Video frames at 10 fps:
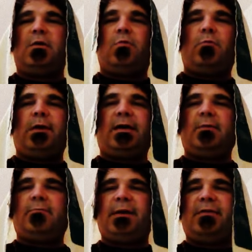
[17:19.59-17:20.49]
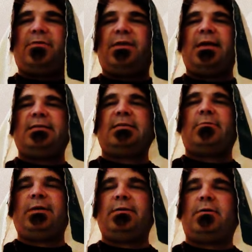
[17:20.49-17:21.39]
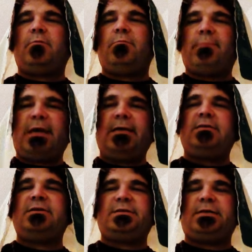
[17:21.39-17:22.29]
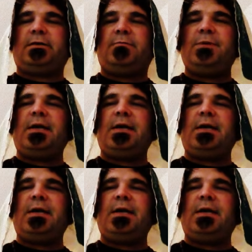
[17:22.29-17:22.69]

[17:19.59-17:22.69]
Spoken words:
when we commit things that we don't mean to do.